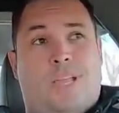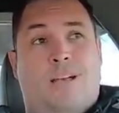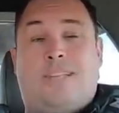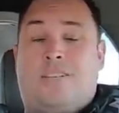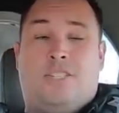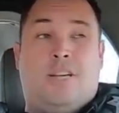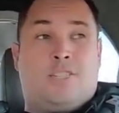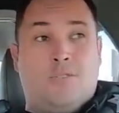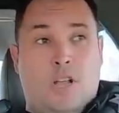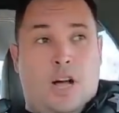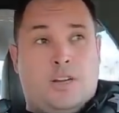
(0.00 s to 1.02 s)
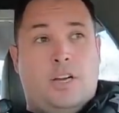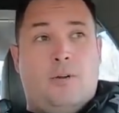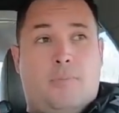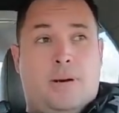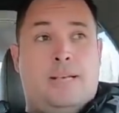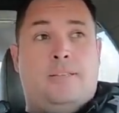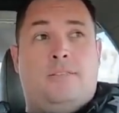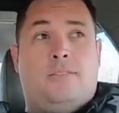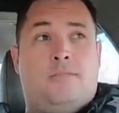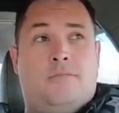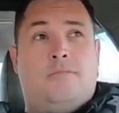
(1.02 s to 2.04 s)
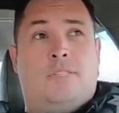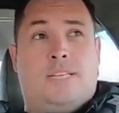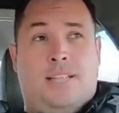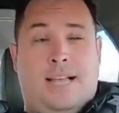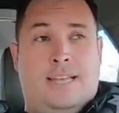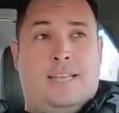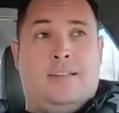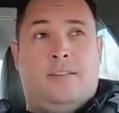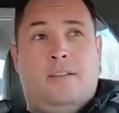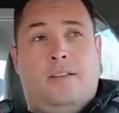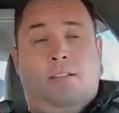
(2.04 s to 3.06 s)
housing actually not too long ago, but declined it.